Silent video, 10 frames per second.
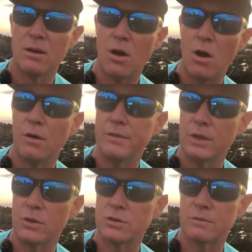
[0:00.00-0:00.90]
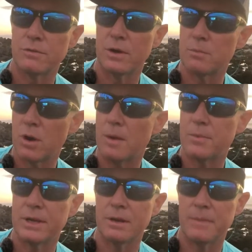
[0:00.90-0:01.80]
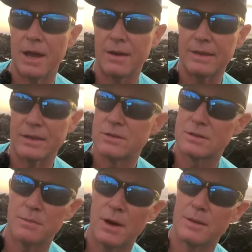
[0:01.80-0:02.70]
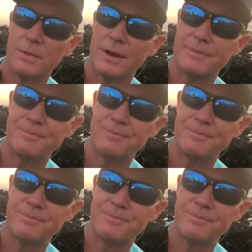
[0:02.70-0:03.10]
all of the oceanfront property on Maui. That's just the bottom line.